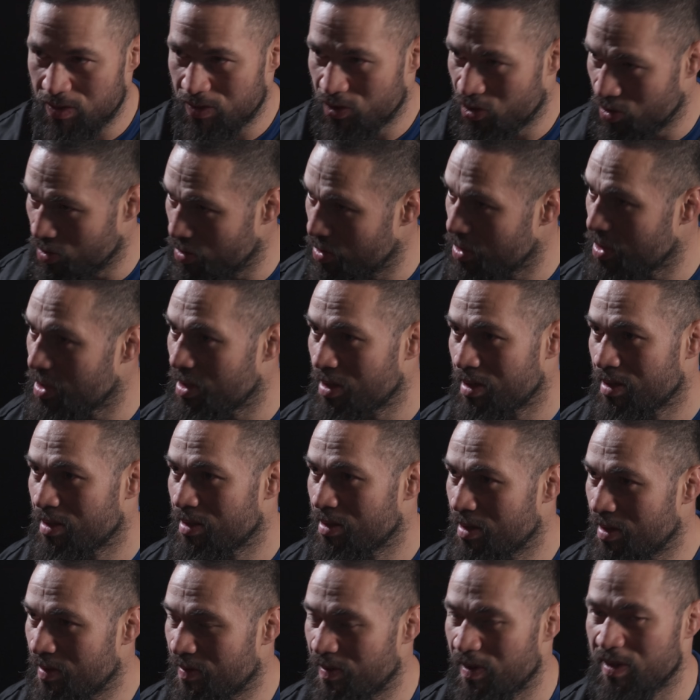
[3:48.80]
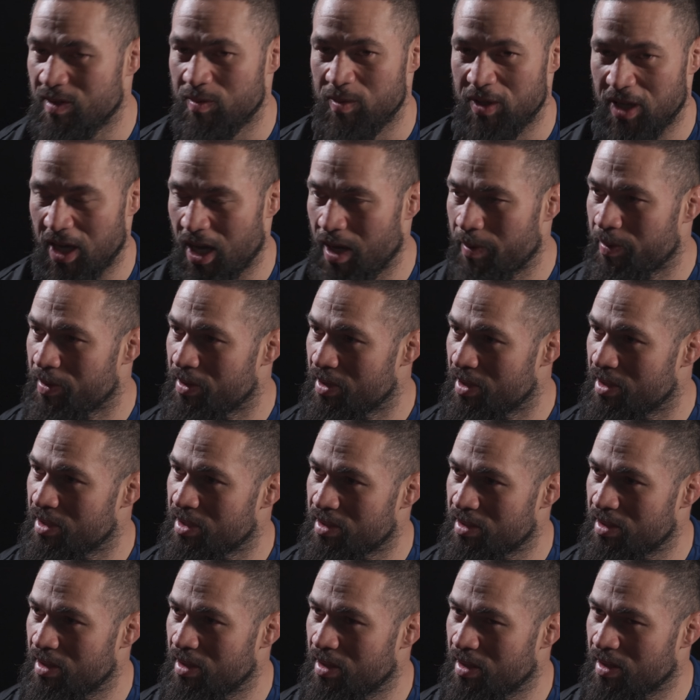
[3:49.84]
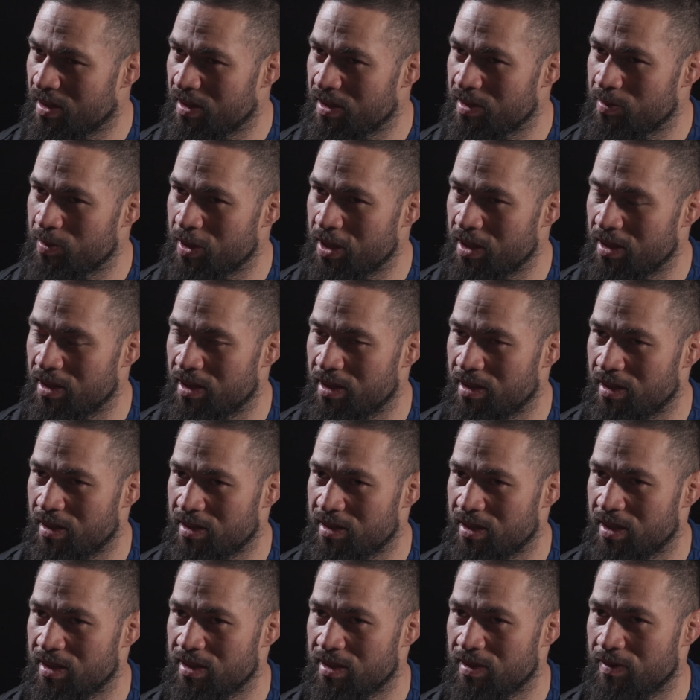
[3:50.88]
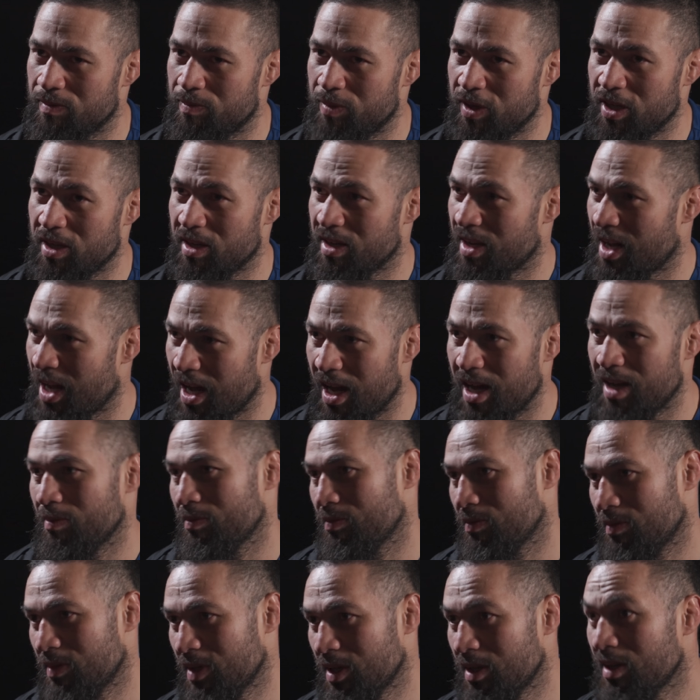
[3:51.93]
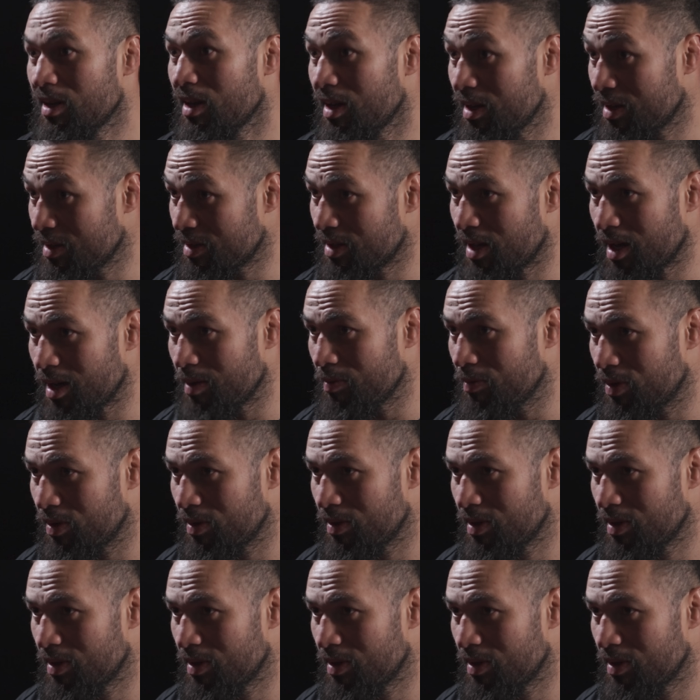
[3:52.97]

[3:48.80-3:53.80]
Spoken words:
joy, it gives me happiness, and it gives me a sense of being calm in camp.